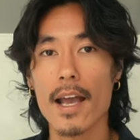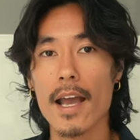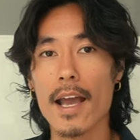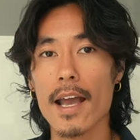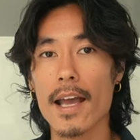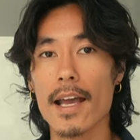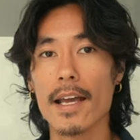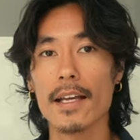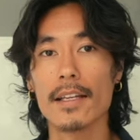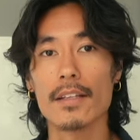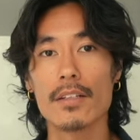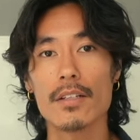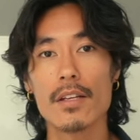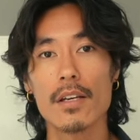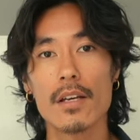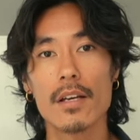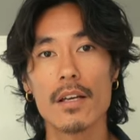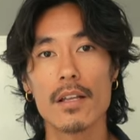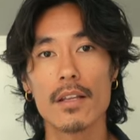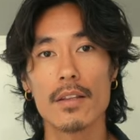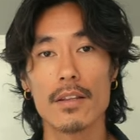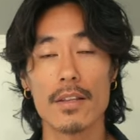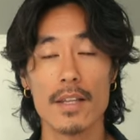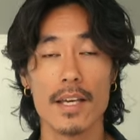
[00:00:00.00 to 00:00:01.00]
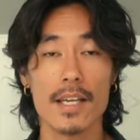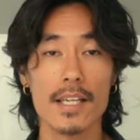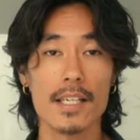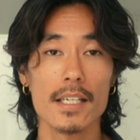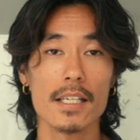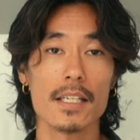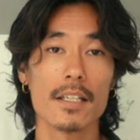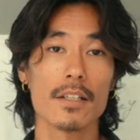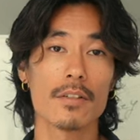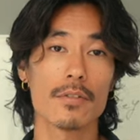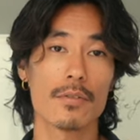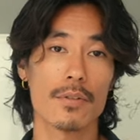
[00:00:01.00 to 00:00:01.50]
and they
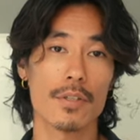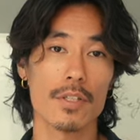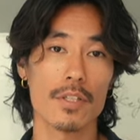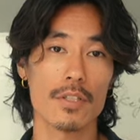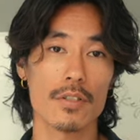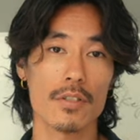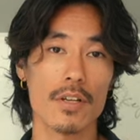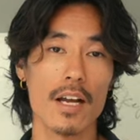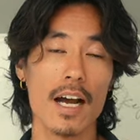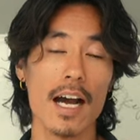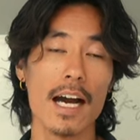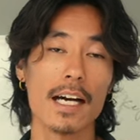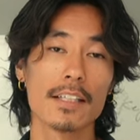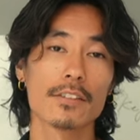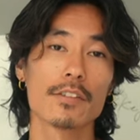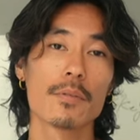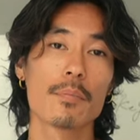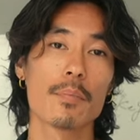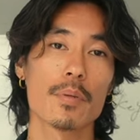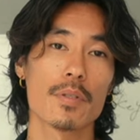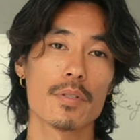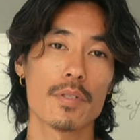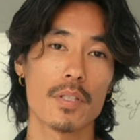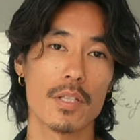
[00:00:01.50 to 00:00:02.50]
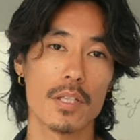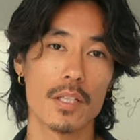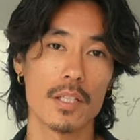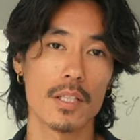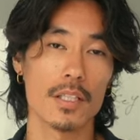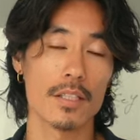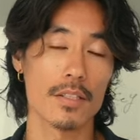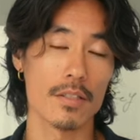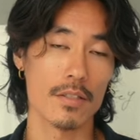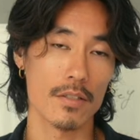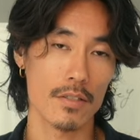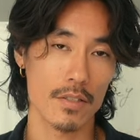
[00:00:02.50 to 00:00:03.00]
increased 100%
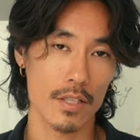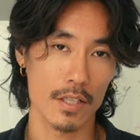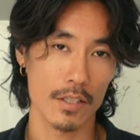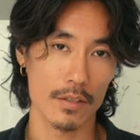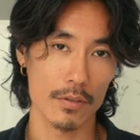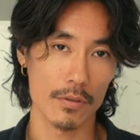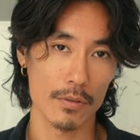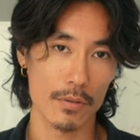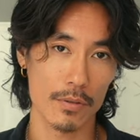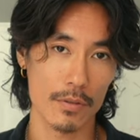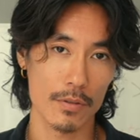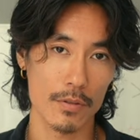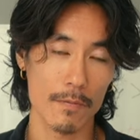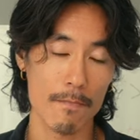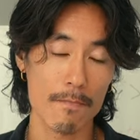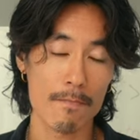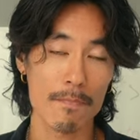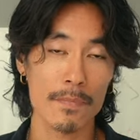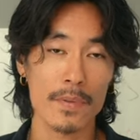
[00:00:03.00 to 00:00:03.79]
in sales.